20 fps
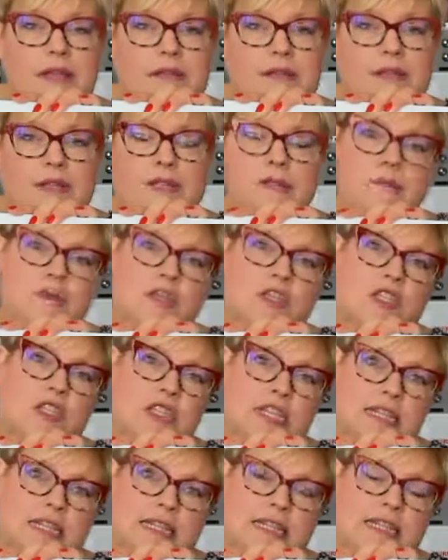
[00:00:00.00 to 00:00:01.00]
This
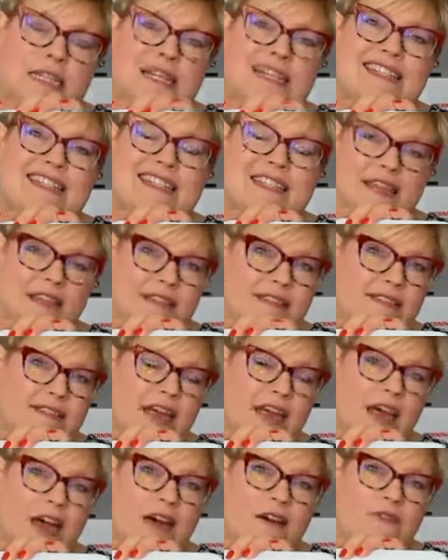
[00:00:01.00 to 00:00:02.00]
machine does
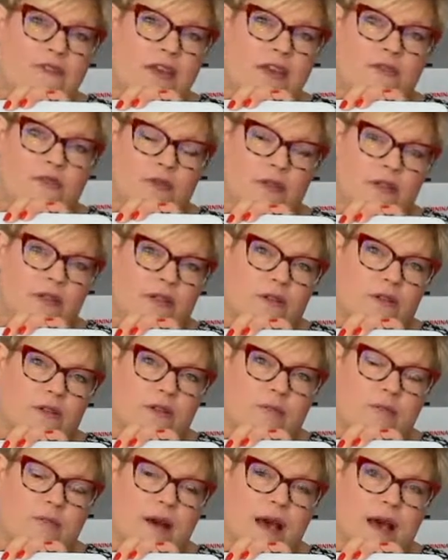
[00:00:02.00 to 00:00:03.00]
have a
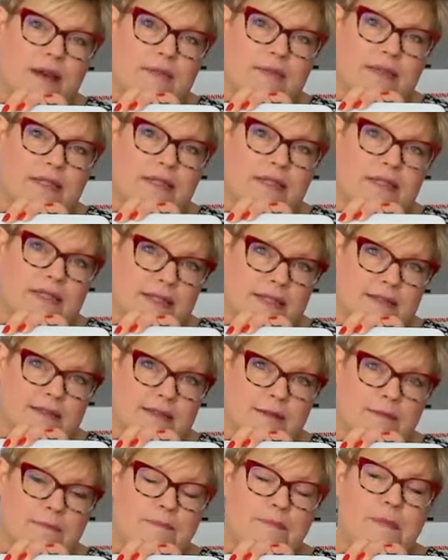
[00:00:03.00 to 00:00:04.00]
front-loading bobbin
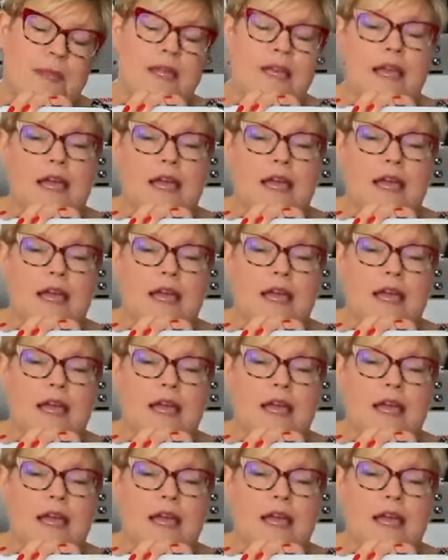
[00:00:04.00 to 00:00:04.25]
system,